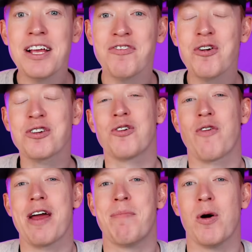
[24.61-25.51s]
let's focus on
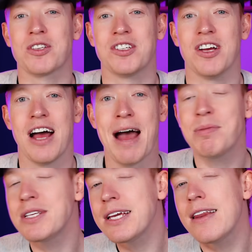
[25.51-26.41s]
Graham Potter,
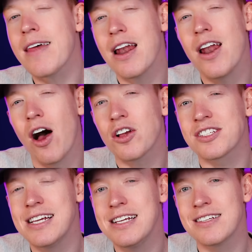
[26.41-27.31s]
and particularly that
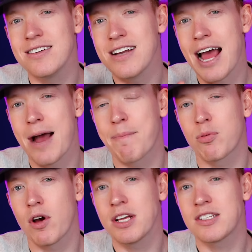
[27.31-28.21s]
last season at
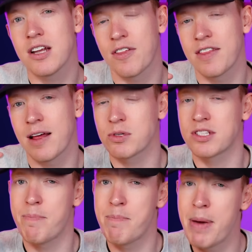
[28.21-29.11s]
Brighton. I think that was
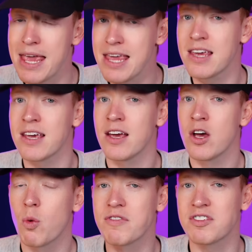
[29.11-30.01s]
the peak
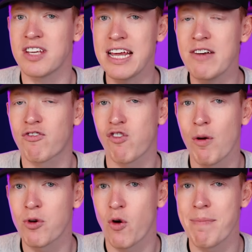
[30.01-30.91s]
we've seen
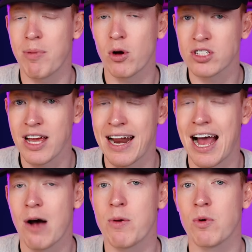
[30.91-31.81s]
from Graham Potter and
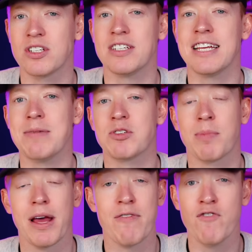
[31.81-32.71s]
how he wants his teams to
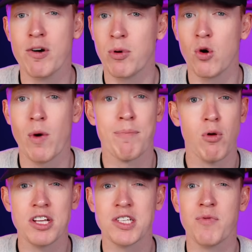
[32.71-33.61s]
play football when
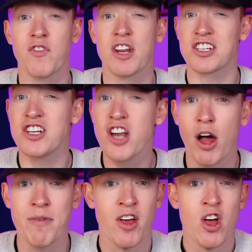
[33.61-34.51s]
Brighton finished
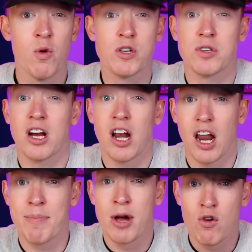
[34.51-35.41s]
9th, which was a
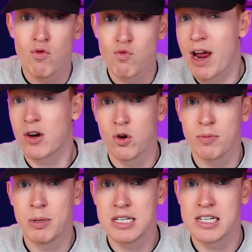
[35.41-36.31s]
club
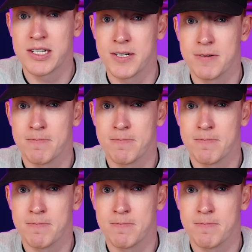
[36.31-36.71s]
record position.